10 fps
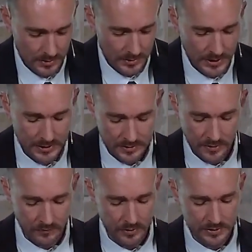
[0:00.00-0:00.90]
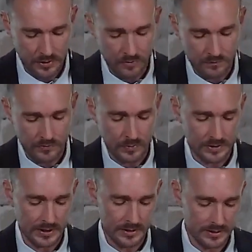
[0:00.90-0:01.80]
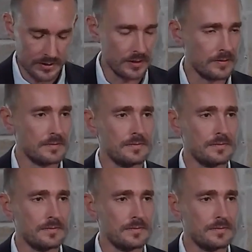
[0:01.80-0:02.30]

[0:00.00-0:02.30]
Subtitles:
they can never atone for what they did to you.